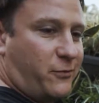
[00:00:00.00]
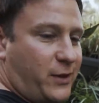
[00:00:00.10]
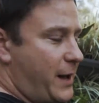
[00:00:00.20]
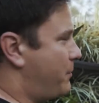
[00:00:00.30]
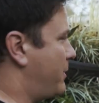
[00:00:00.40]

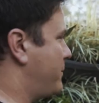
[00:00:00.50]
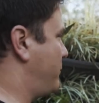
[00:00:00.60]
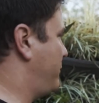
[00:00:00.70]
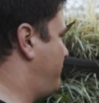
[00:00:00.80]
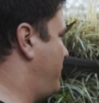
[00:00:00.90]
flat bar that
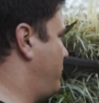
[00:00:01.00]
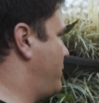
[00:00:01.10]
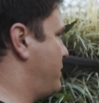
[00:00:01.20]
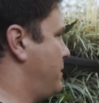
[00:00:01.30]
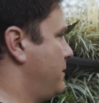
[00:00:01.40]
would fit
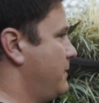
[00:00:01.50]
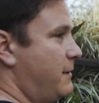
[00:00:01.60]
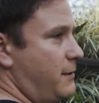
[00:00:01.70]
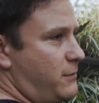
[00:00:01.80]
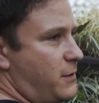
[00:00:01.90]
with it.
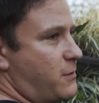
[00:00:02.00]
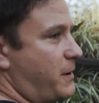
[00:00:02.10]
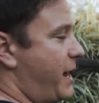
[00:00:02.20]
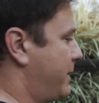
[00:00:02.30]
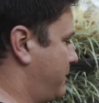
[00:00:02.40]
Did some
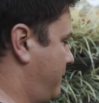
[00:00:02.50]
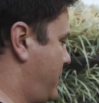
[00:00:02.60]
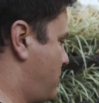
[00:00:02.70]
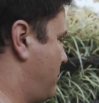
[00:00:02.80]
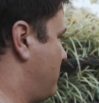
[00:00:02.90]

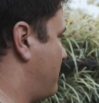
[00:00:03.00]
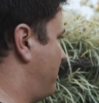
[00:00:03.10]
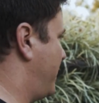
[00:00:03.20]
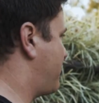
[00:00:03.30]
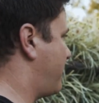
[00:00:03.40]
calculations,
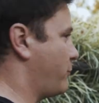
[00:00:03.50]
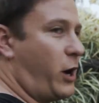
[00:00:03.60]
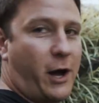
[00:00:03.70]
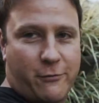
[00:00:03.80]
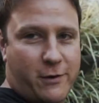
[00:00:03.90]
bought several
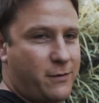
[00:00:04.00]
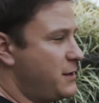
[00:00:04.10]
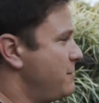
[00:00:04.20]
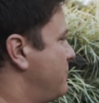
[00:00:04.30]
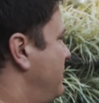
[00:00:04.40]
hundred of
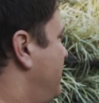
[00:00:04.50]
these,